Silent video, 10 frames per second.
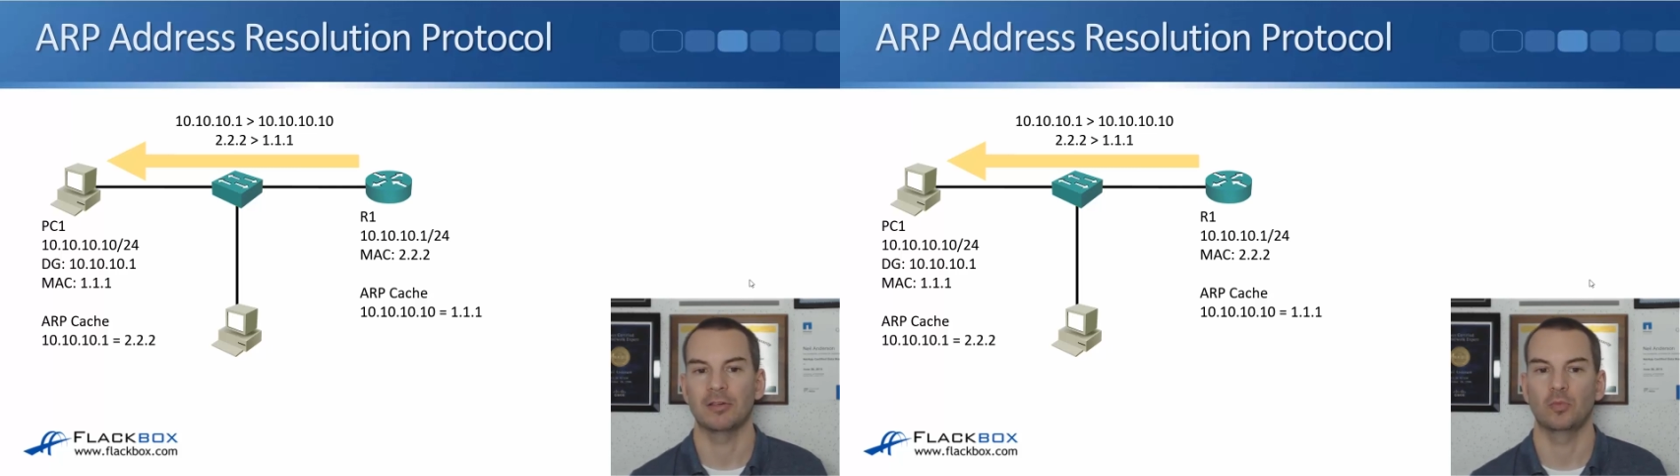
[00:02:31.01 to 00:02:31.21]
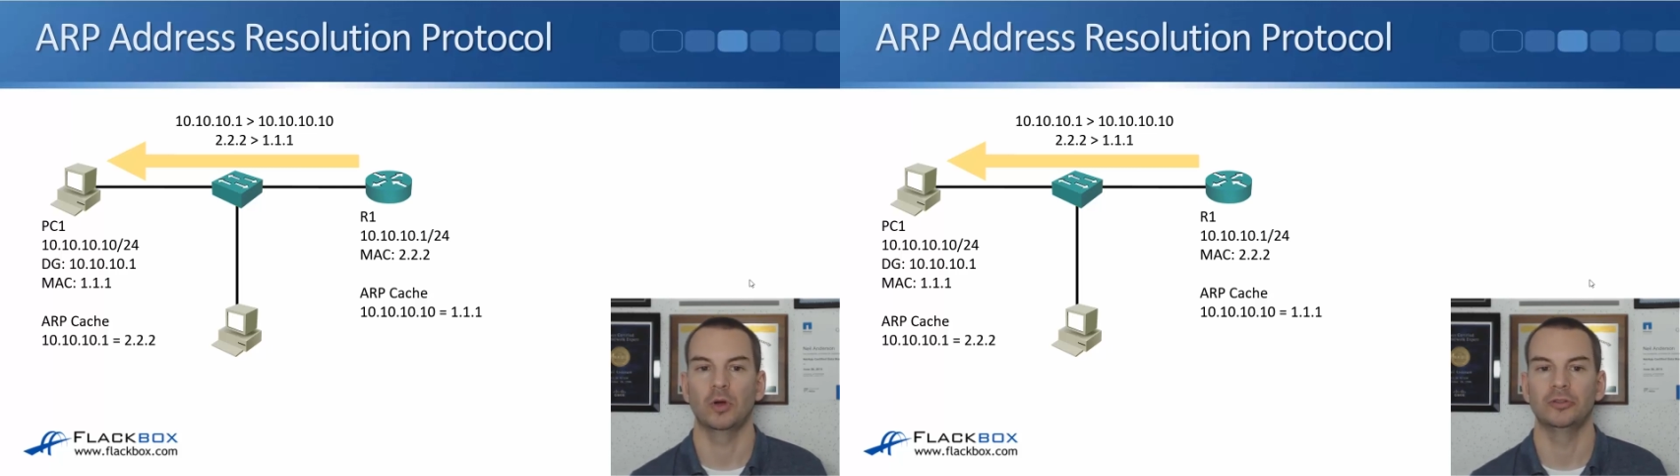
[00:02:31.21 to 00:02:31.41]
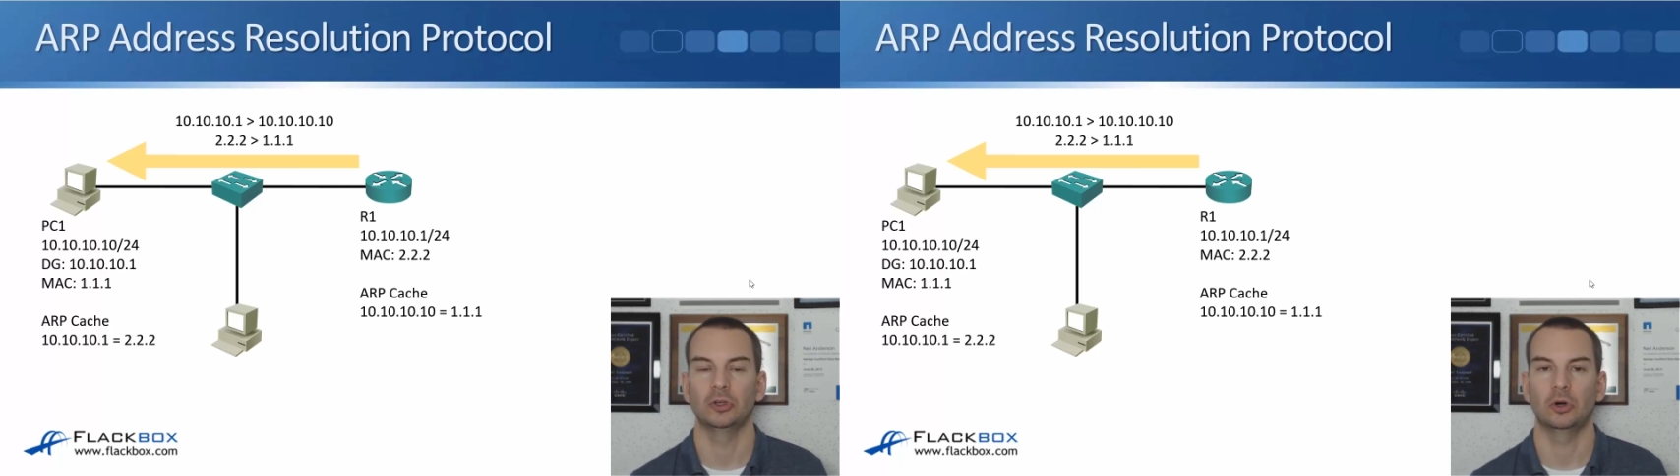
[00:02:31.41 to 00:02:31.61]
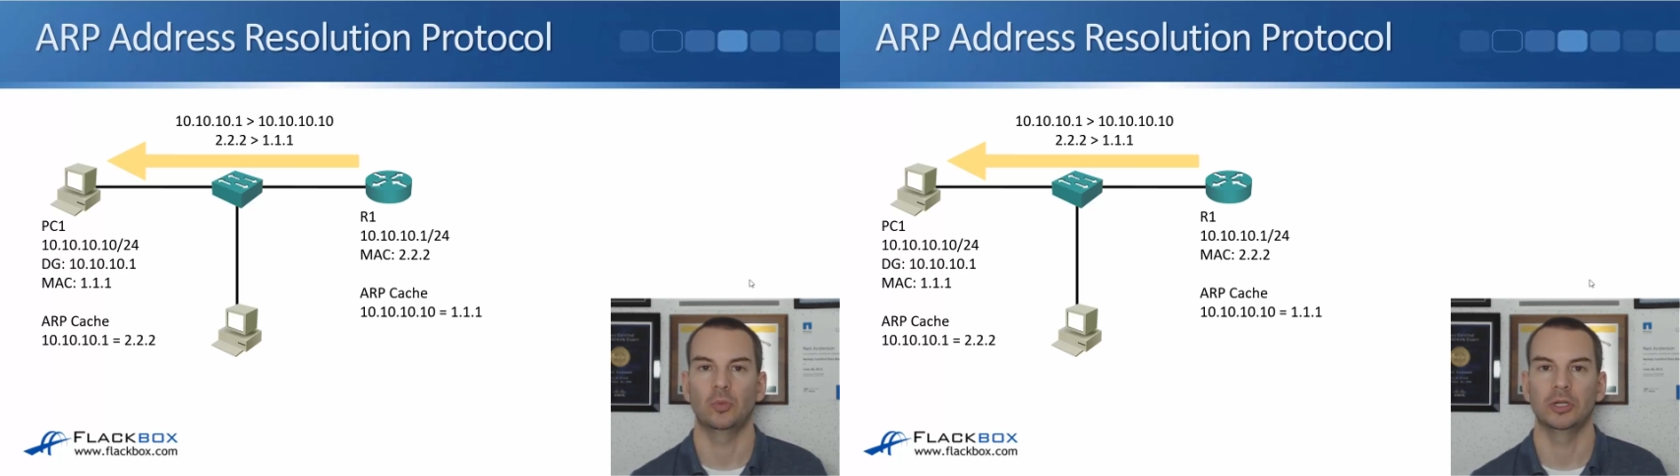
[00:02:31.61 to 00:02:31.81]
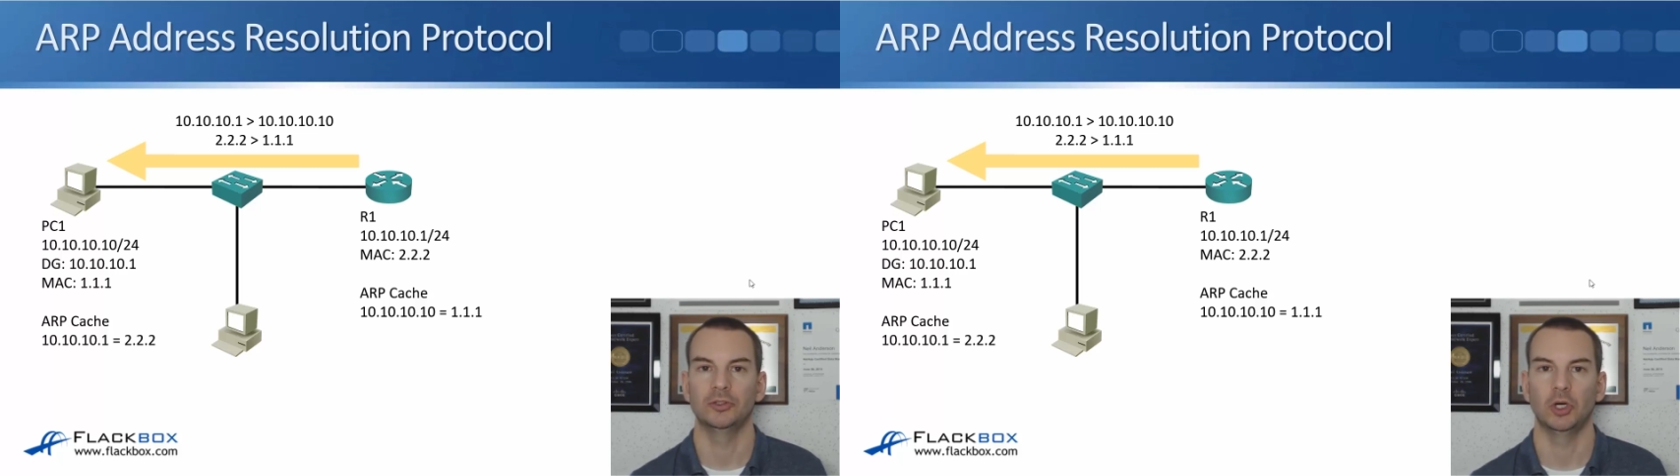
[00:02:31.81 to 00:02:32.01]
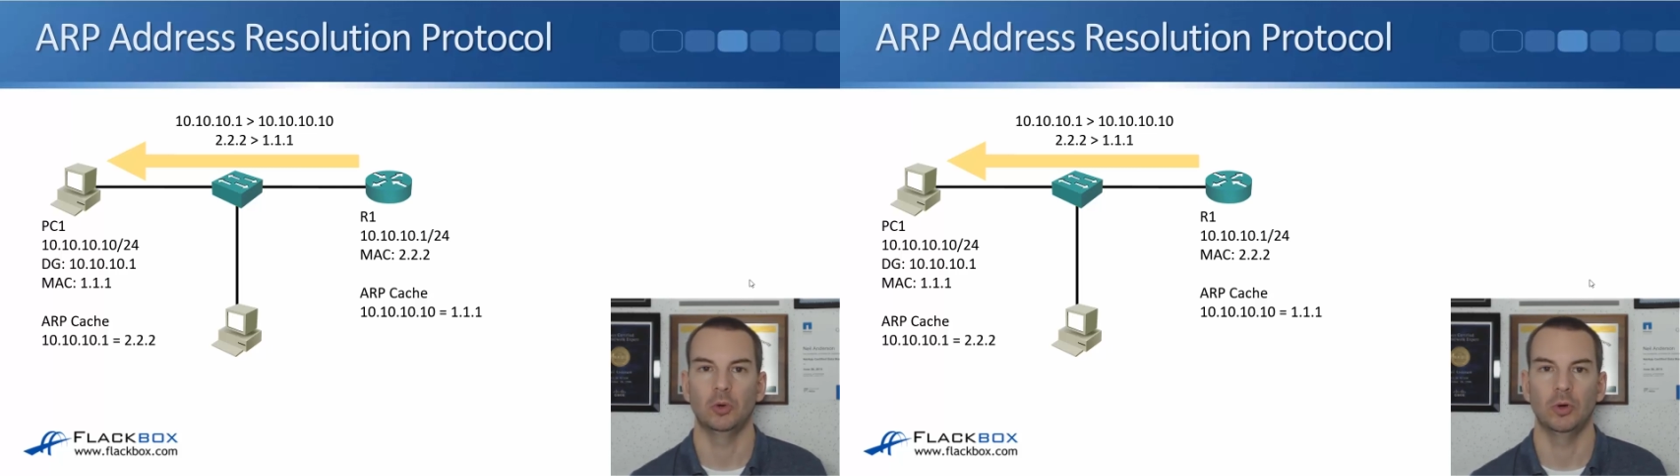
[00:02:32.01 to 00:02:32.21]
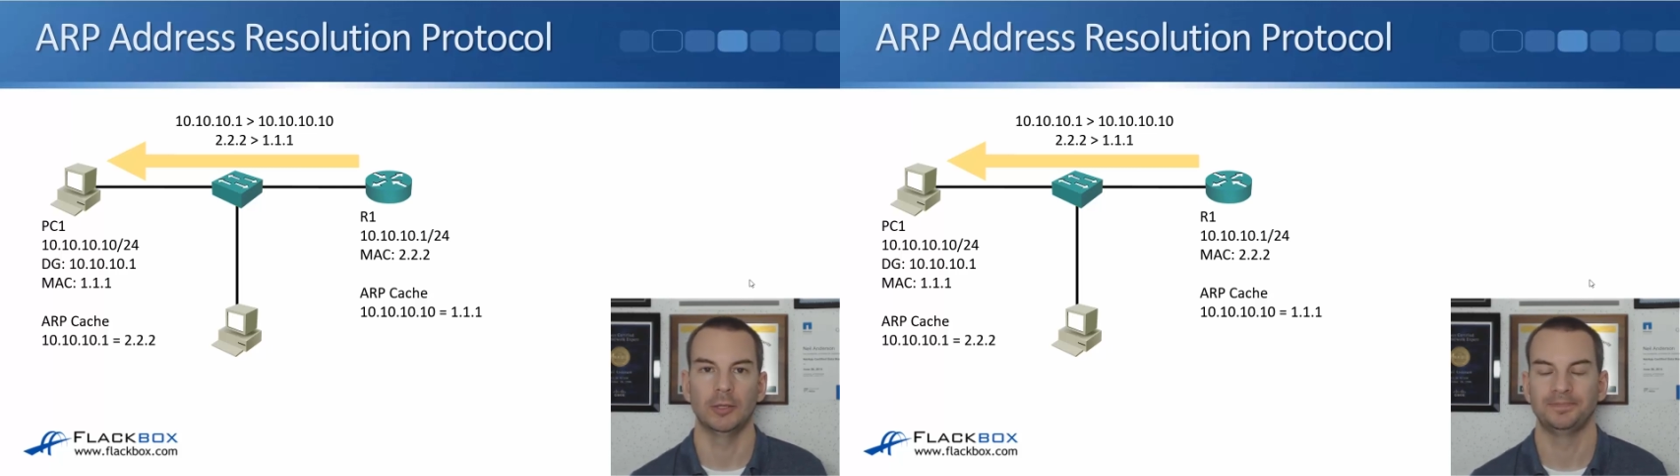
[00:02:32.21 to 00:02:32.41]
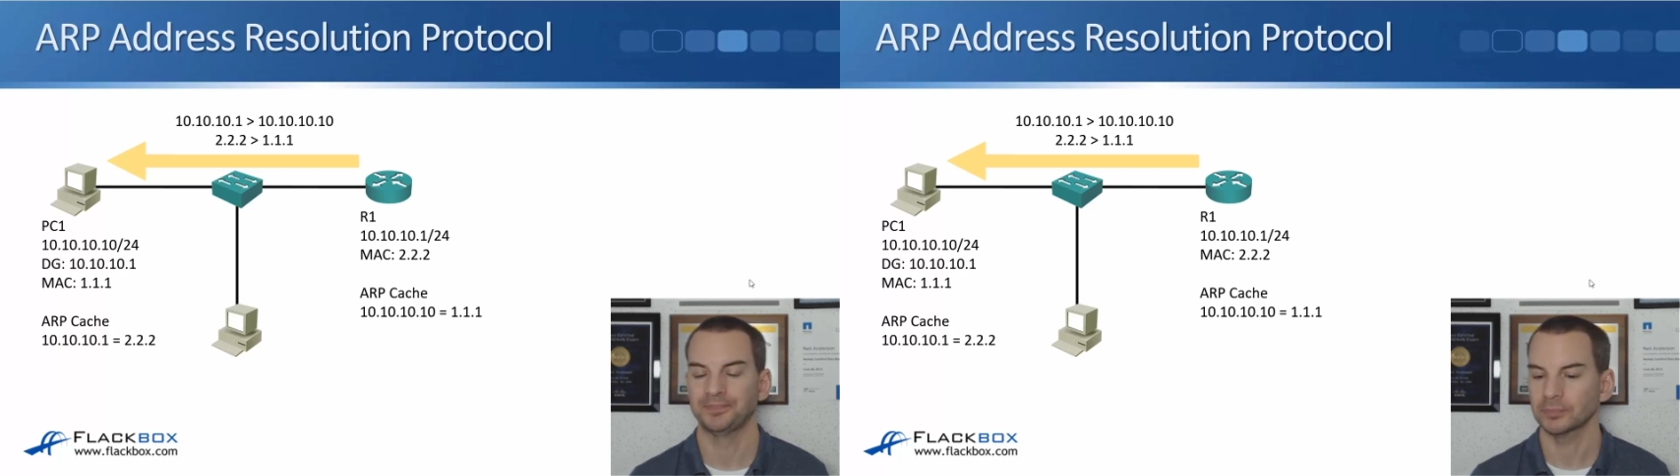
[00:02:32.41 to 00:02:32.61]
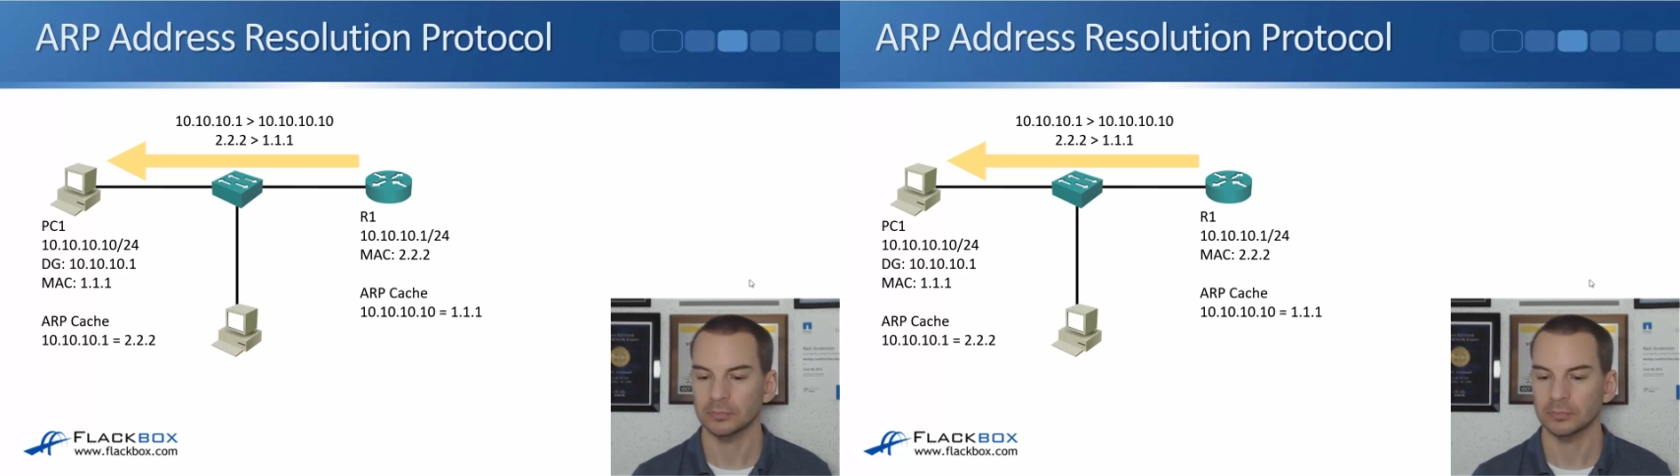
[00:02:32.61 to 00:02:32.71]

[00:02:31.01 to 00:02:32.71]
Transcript: is 1.1.1.